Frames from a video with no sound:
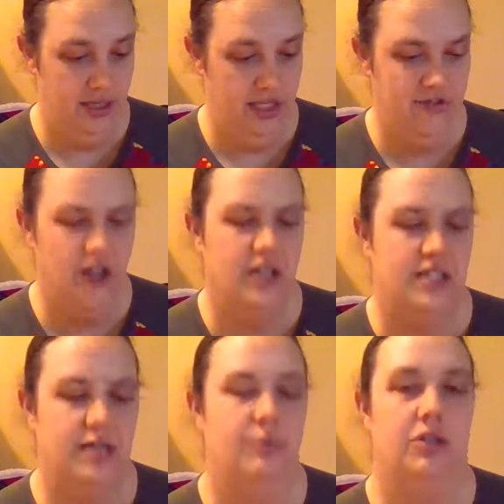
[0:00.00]
It's very
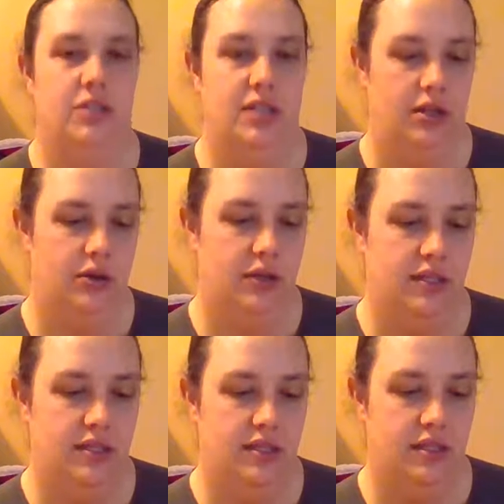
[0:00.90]
simple, said
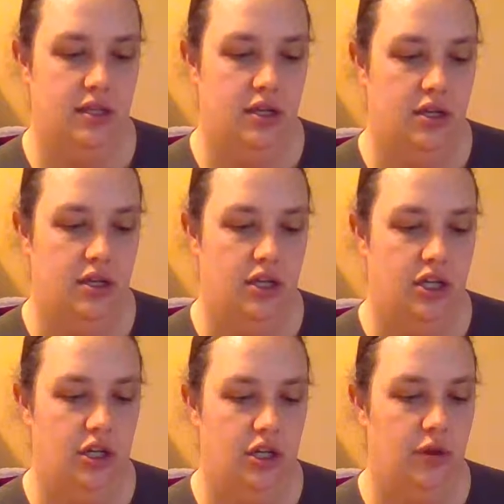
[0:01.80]
Lewis. You are
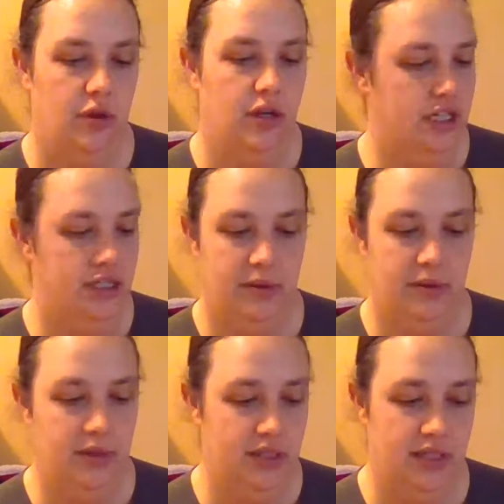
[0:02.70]
not supposed to take
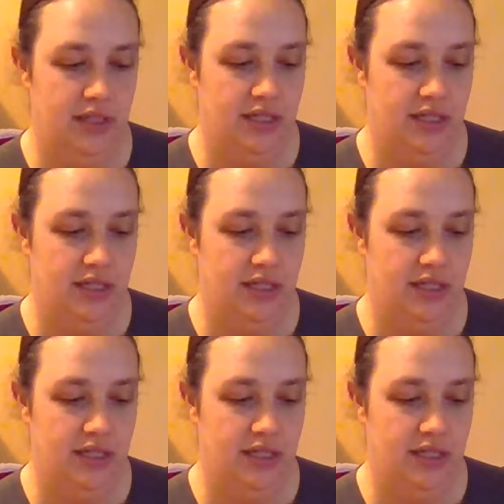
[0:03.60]
no notes